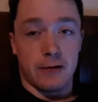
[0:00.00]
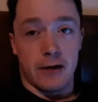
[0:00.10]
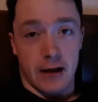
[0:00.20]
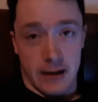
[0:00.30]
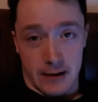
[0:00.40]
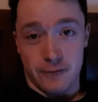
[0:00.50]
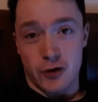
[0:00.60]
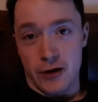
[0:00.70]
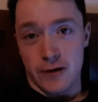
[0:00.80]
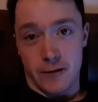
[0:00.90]
I have
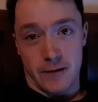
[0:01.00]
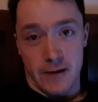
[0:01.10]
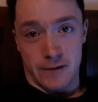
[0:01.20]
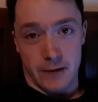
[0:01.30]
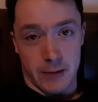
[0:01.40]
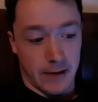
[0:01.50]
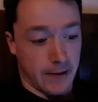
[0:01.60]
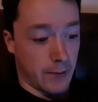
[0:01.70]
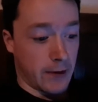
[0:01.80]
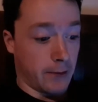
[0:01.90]
cheated on this Feebas
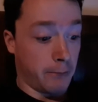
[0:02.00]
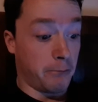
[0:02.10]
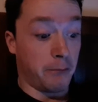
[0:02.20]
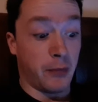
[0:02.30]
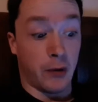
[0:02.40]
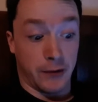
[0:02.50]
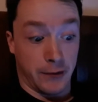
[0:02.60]
as well, but